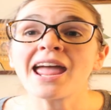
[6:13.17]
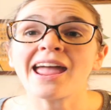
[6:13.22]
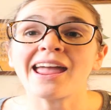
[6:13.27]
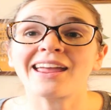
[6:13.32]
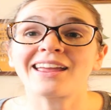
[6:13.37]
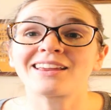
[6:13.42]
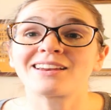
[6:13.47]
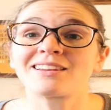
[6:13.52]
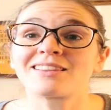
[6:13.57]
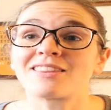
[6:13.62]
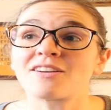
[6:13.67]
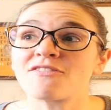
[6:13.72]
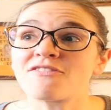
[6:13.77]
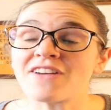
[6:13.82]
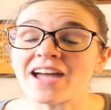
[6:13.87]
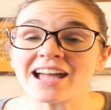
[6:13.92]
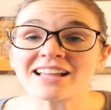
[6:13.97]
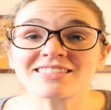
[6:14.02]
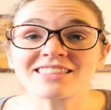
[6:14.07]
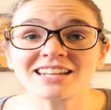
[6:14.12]
And the
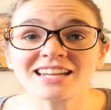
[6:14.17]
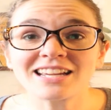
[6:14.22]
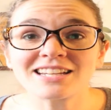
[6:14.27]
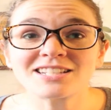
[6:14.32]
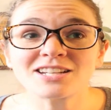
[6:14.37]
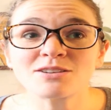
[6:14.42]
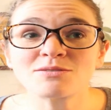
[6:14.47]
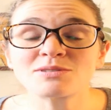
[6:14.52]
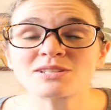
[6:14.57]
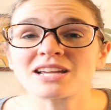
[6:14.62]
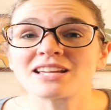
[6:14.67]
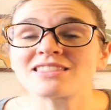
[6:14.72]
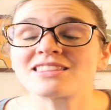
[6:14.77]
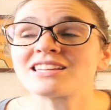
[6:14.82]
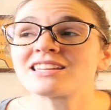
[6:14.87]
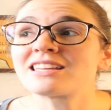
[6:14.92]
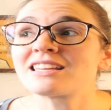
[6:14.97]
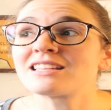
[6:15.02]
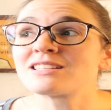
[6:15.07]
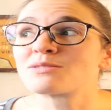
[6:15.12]
fact that I don't, I
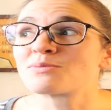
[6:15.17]
think,